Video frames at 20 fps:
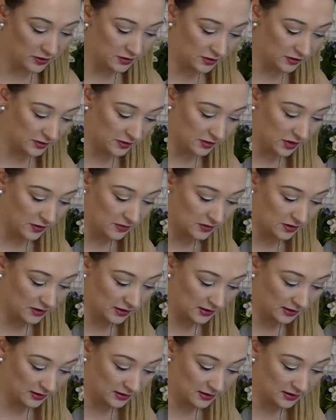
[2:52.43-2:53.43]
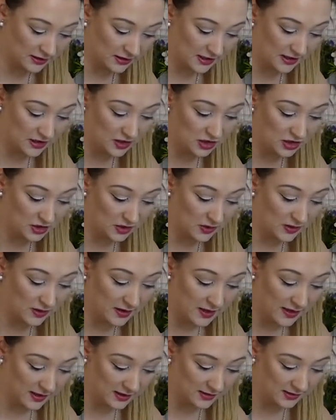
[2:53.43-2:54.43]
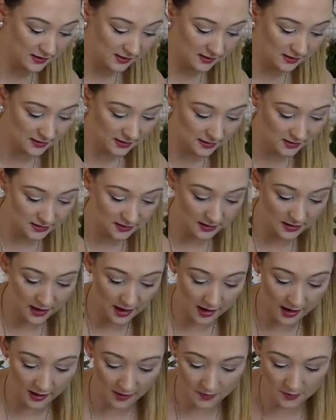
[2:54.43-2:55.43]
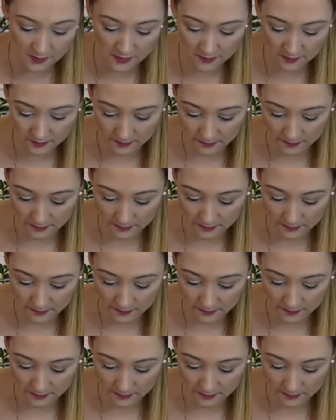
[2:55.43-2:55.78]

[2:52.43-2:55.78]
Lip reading: So I'm just going to continue doing this now.